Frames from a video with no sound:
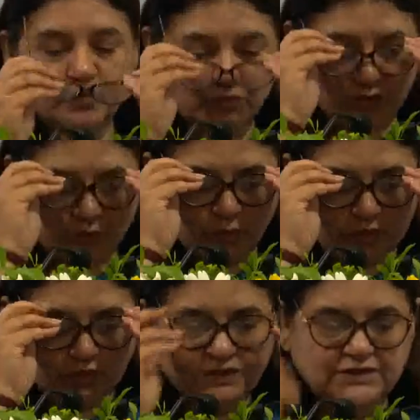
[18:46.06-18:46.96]
will
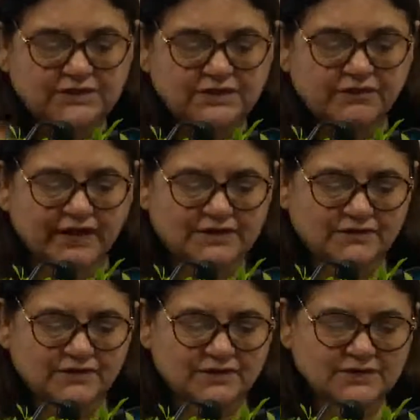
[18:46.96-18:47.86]
lose its
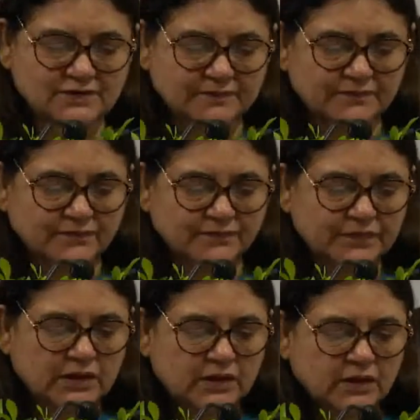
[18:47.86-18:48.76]
effectiveness.
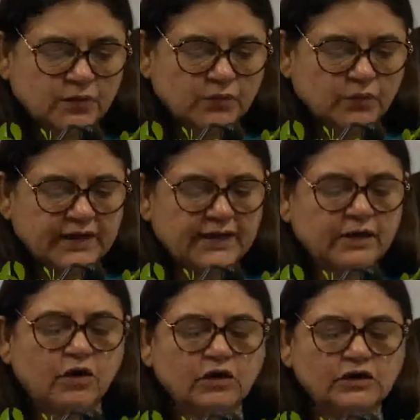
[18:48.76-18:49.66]
We
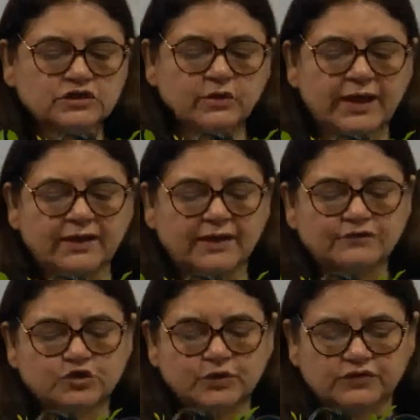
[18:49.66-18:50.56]
also have
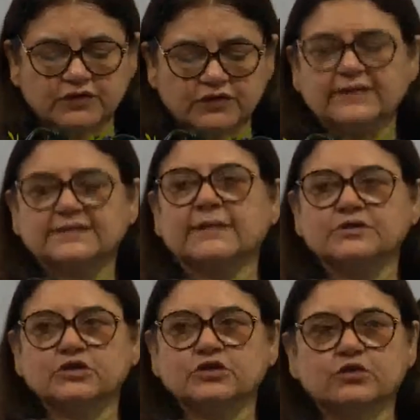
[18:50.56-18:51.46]
2 or 3 things. I'm
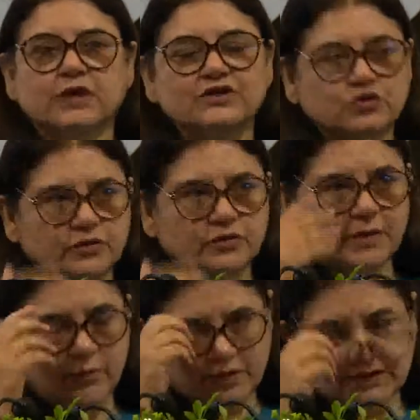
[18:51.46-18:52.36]
just going to rush through them now
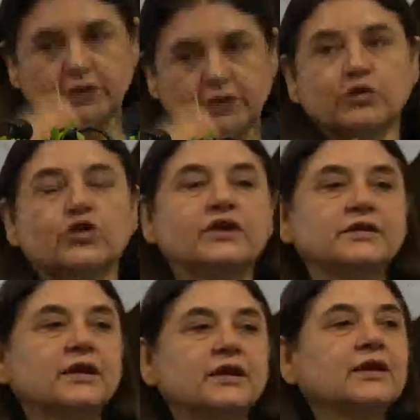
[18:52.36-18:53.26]
because I know you're
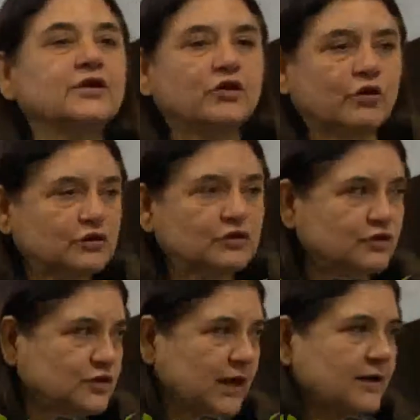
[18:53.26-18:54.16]
also
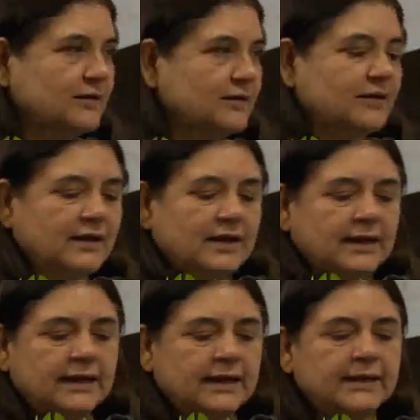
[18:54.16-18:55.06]
tired.
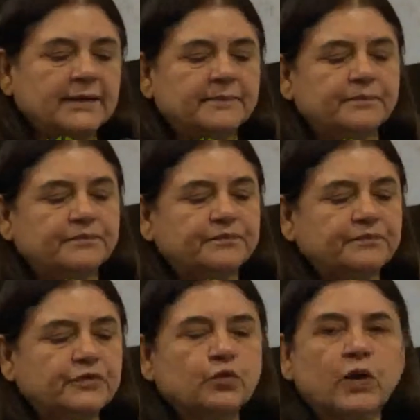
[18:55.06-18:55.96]

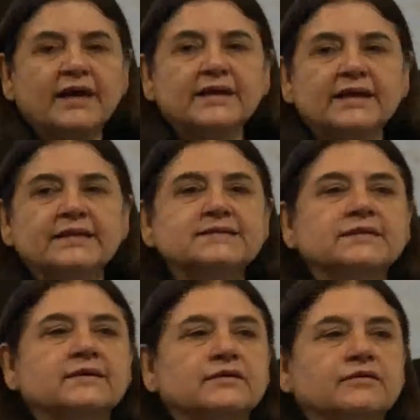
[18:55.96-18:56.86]
One is,
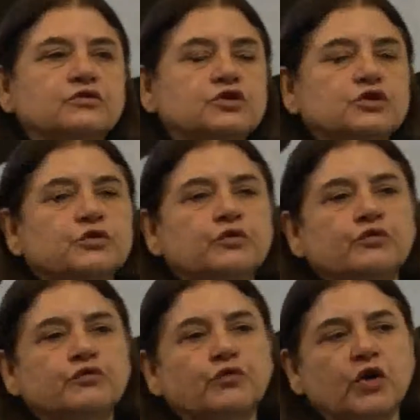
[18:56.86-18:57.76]

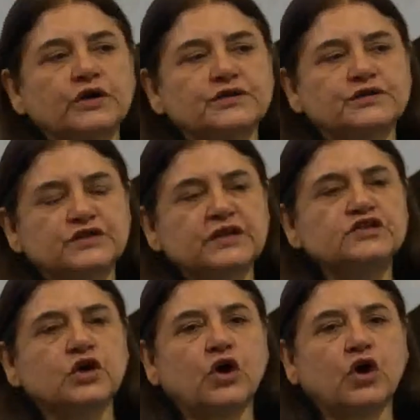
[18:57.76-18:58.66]
since
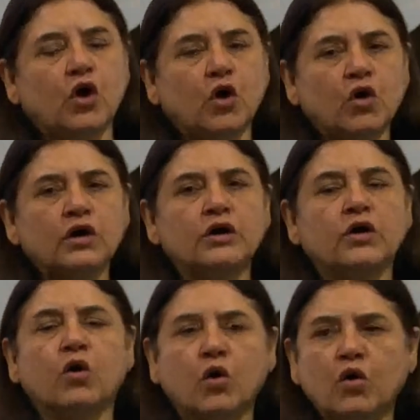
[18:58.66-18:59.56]

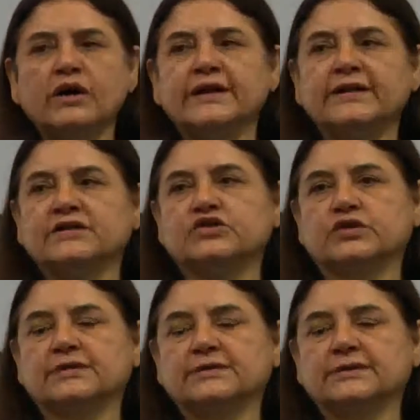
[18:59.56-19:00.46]
all
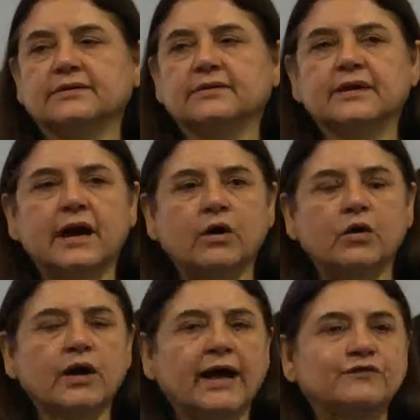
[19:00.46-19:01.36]
industries now
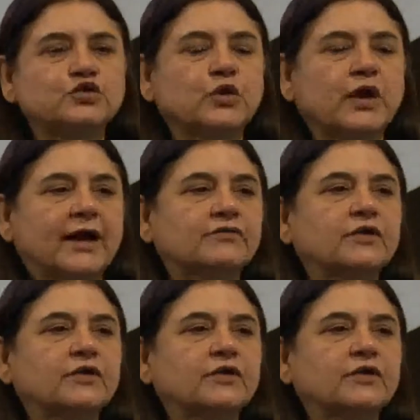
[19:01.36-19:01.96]
have to have